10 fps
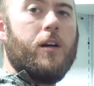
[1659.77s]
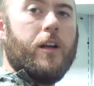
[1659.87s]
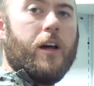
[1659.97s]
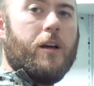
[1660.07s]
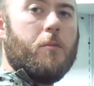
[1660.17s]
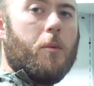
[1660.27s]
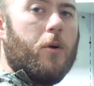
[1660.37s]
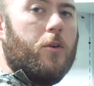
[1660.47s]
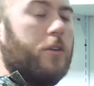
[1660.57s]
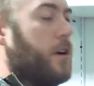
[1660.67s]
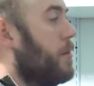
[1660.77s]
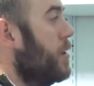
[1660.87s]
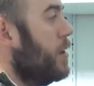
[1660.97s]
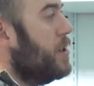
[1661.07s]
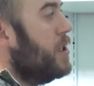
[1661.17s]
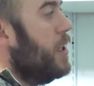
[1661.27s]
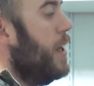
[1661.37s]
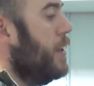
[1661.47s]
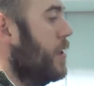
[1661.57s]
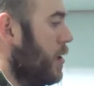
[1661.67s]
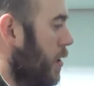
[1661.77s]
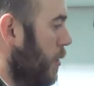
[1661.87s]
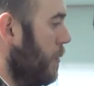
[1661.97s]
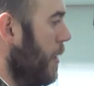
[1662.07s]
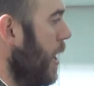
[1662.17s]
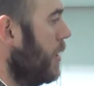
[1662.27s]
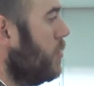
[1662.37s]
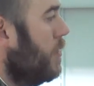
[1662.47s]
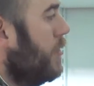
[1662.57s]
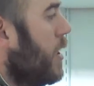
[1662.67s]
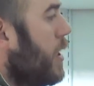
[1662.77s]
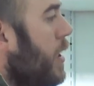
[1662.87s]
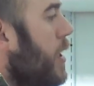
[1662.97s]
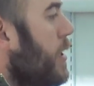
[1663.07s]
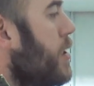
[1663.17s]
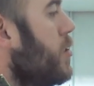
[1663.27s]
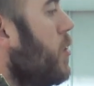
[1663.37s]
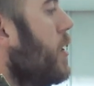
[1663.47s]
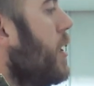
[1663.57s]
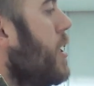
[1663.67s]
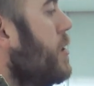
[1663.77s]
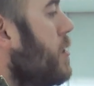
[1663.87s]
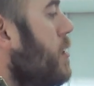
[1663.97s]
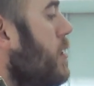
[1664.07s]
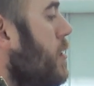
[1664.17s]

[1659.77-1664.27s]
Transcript: I'll hang my bow holder up, and then I'll slide this all the way back, so I've got kind of like this organizer.